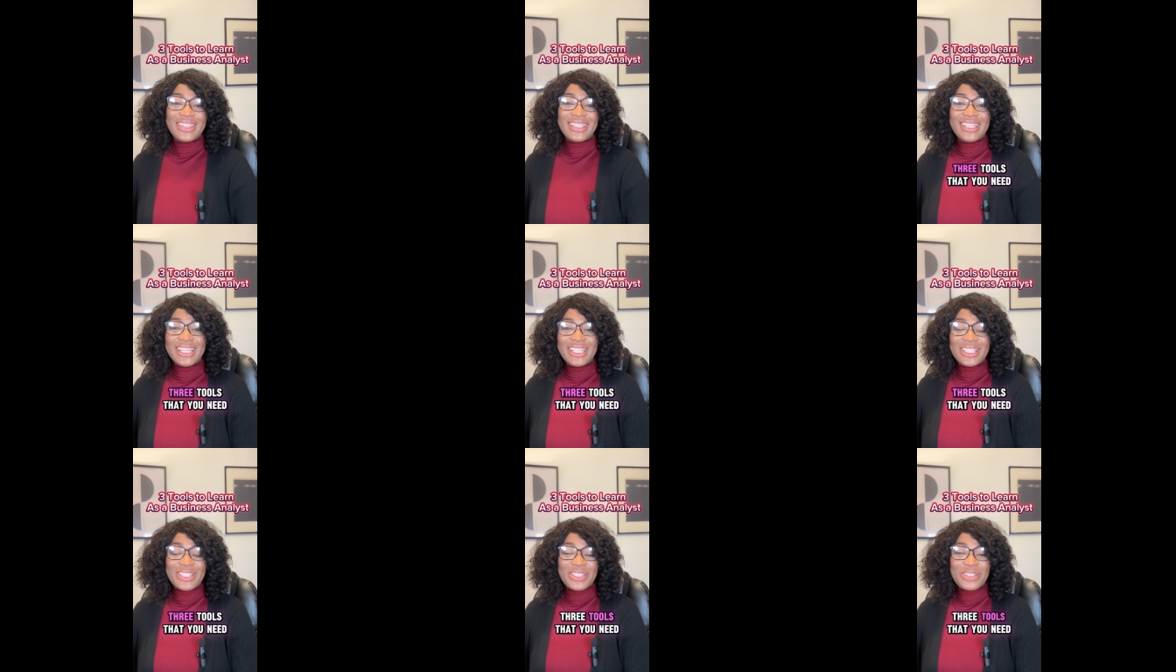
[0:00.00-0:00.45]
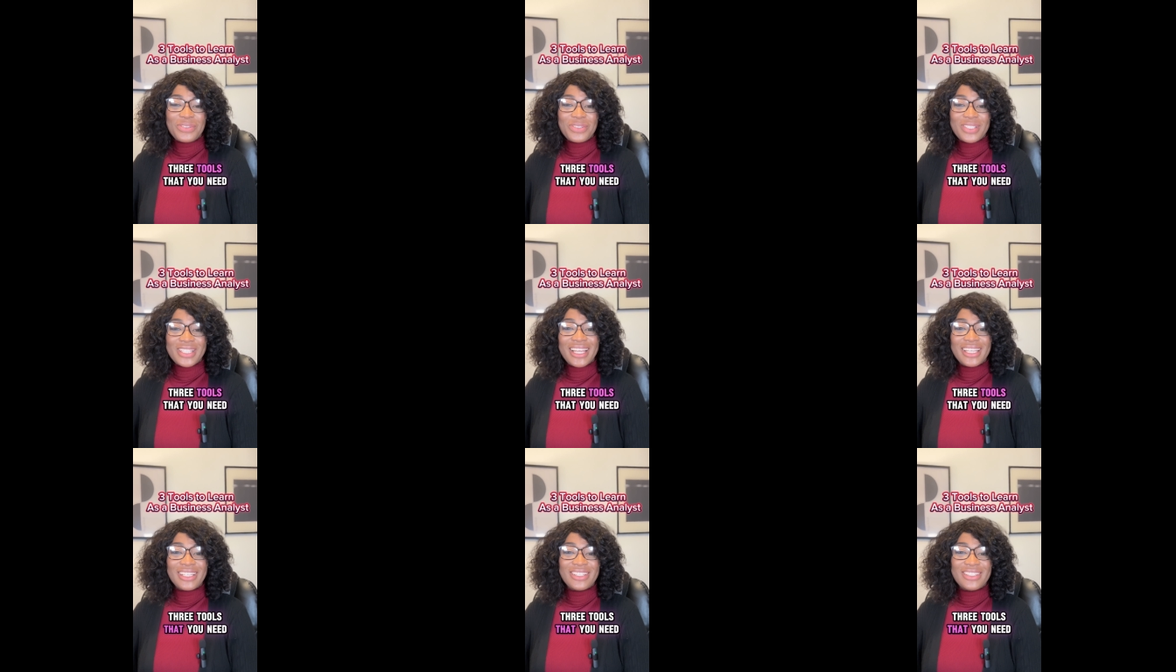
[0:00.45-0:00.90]
Three
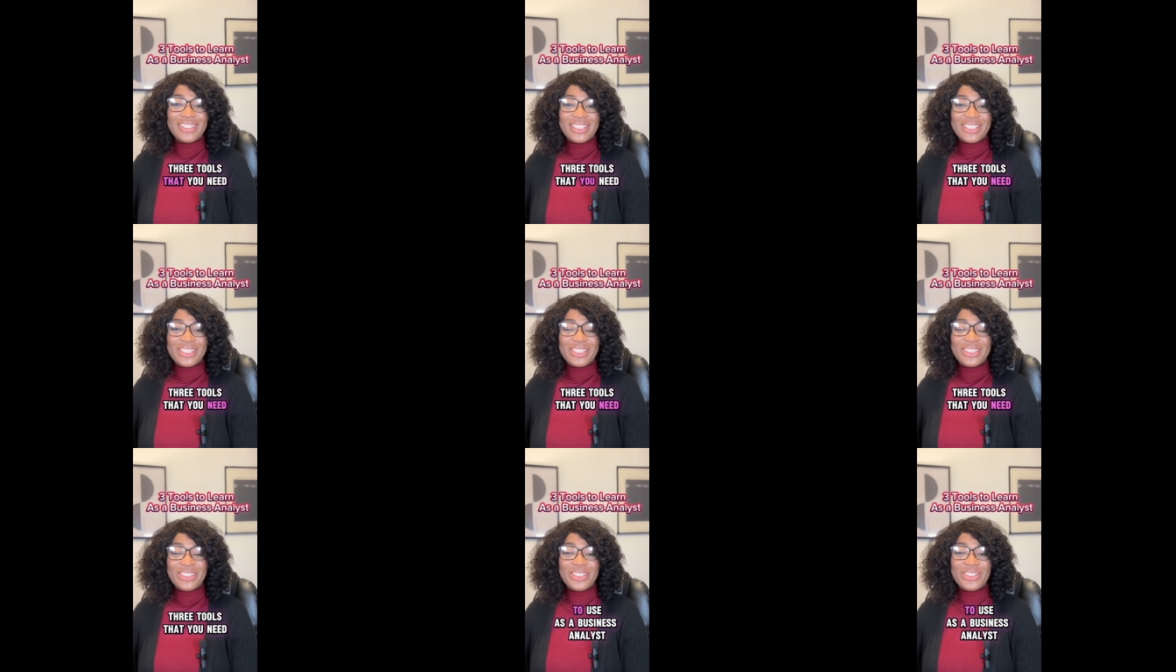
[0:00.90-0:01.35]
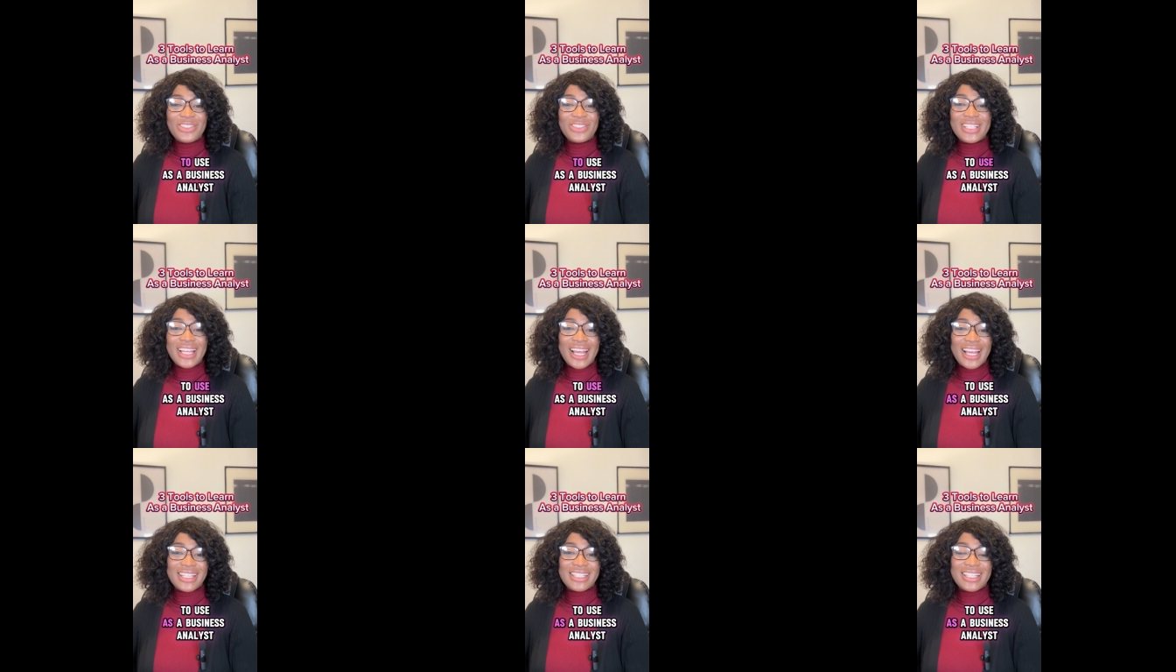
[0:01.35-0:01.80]
tools that you need to
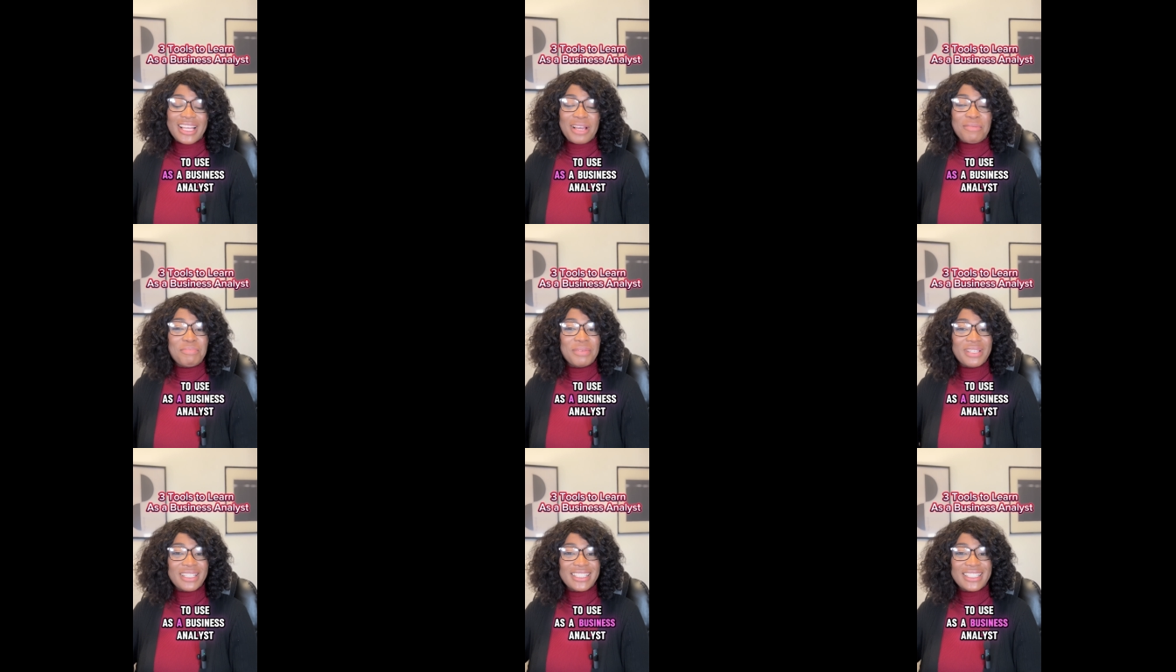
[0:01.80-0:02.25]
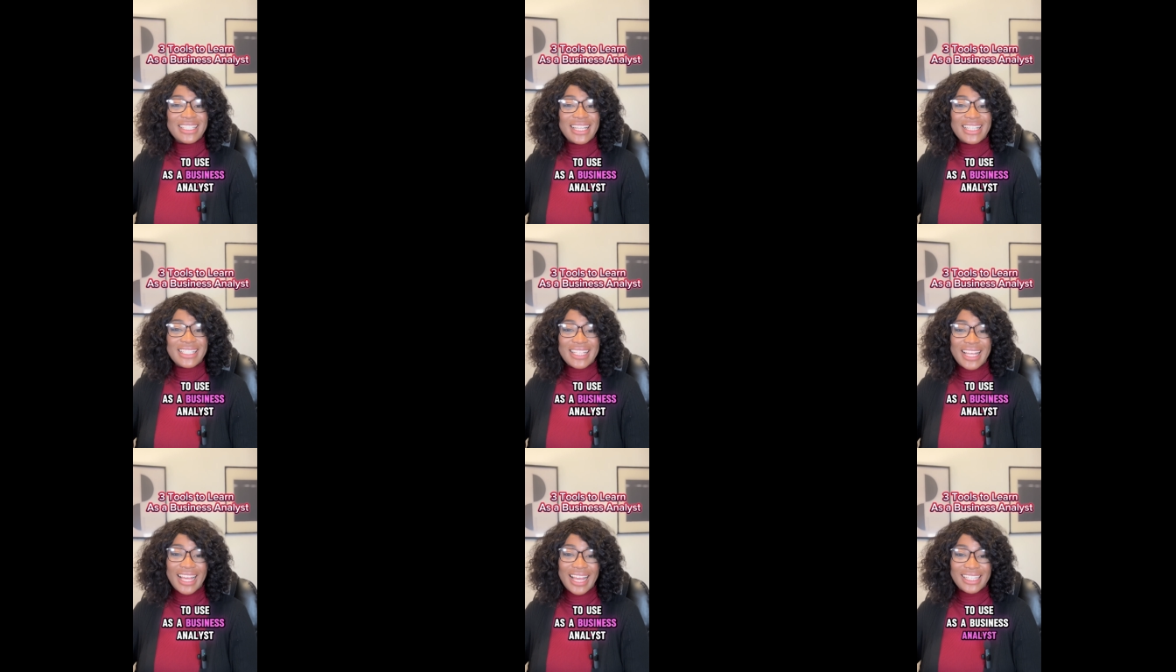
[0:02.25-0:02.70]
use as a
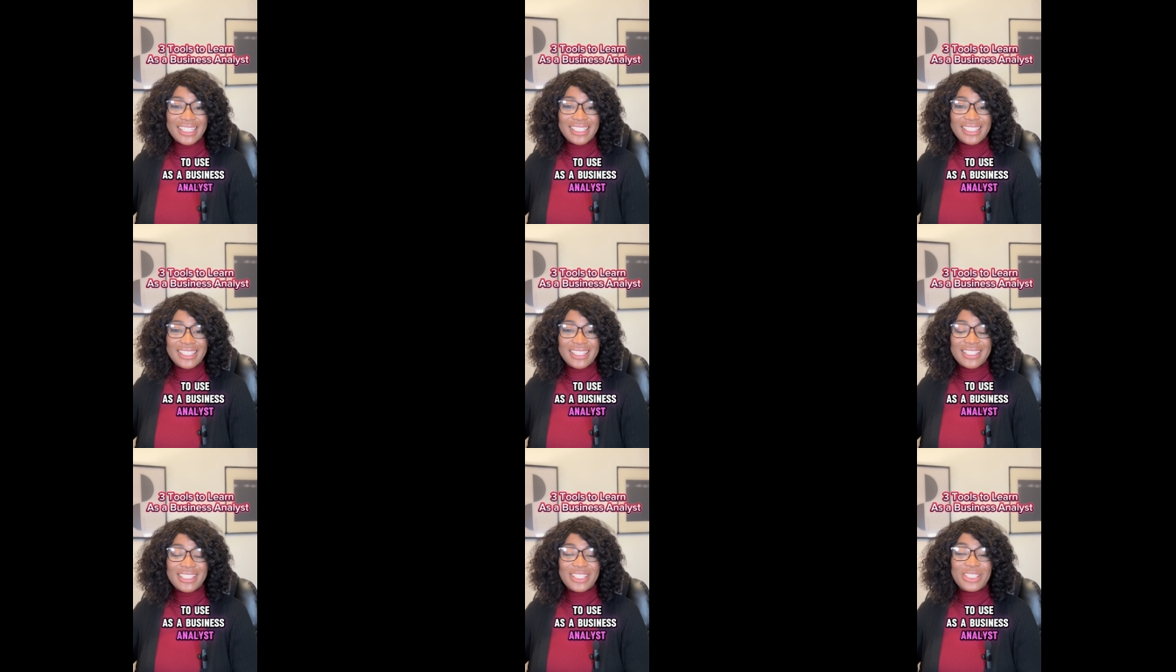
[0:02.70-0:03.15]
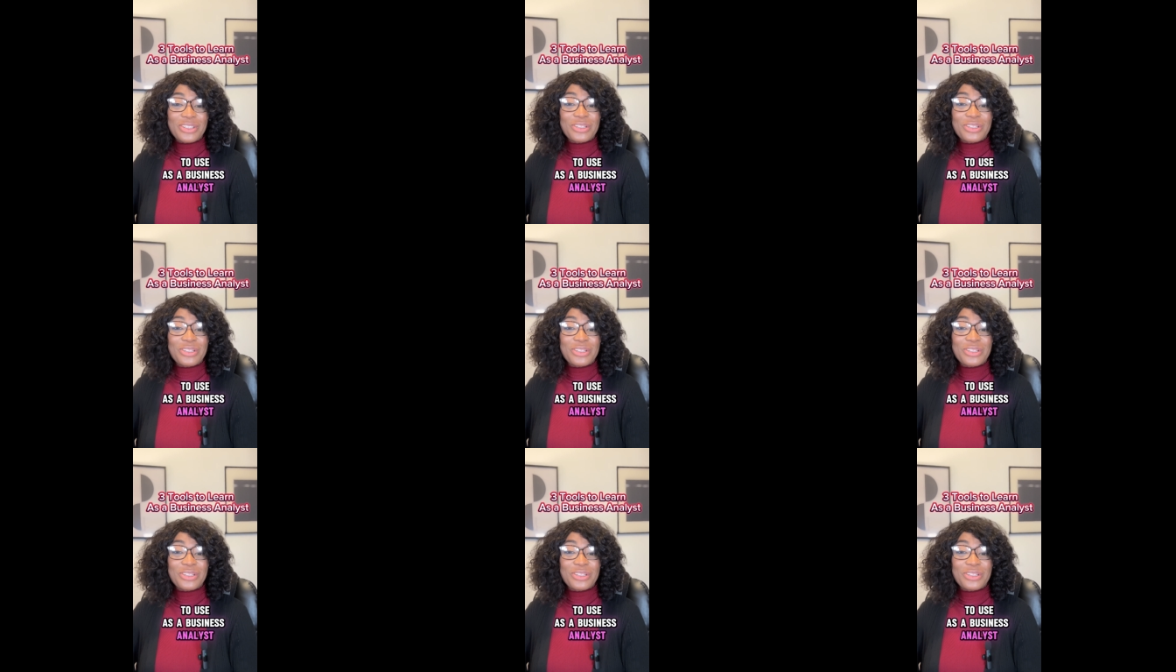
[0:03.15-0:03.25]
business analyst.